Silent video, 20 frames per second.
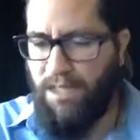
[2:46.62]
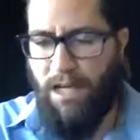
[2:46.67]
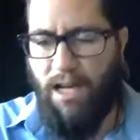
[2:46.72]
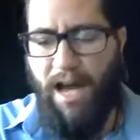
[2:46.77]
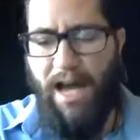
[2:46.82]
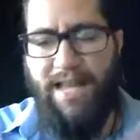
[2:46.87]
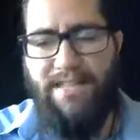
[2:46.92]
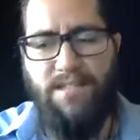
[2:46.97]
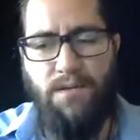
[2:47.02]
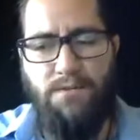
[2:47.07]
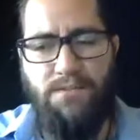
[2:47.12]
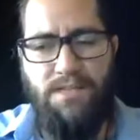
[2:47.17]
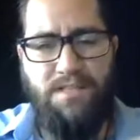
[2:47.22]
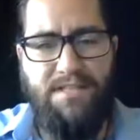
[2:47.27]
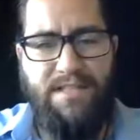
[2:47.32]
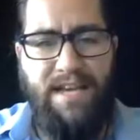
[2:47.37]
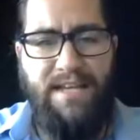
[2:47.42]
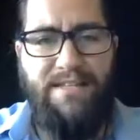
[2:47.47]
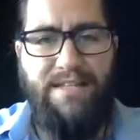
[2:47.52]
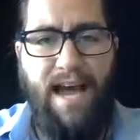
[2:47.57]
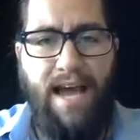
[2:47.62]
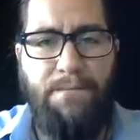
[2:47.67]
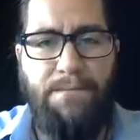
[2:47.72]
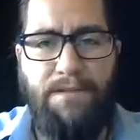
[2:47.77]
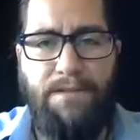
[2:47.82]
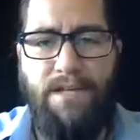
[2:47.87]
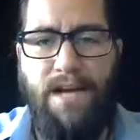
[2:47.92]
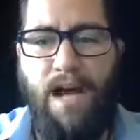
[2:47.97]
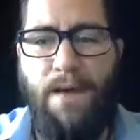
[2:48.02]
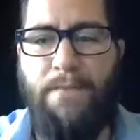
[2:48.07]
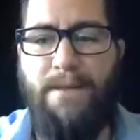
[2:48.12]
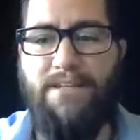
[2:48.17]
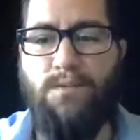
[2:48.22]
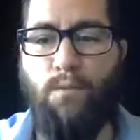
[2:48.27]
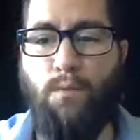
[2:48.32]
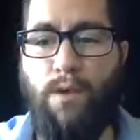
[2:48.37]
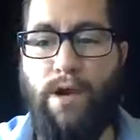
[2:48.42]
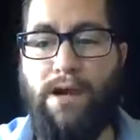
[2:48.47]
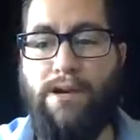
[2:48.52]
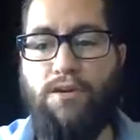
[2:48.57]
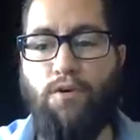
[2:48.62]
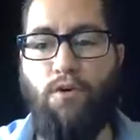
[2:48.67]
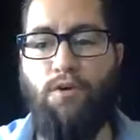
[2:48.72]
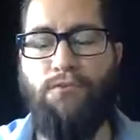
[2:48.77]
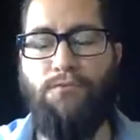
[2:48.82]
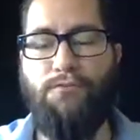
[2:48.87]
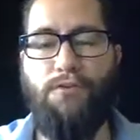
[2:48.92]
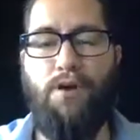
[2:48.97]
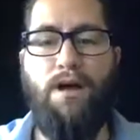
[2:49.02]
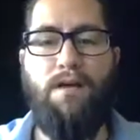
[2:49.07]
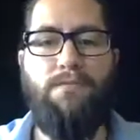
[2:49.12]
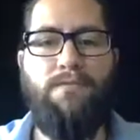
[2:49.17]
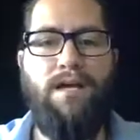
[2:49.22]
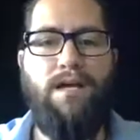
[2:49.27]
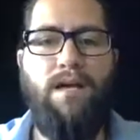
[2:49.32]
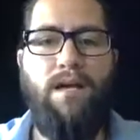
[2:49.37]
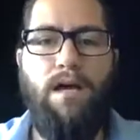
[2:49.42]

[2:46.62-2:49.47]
as I was just saying, type in the comments where you're from.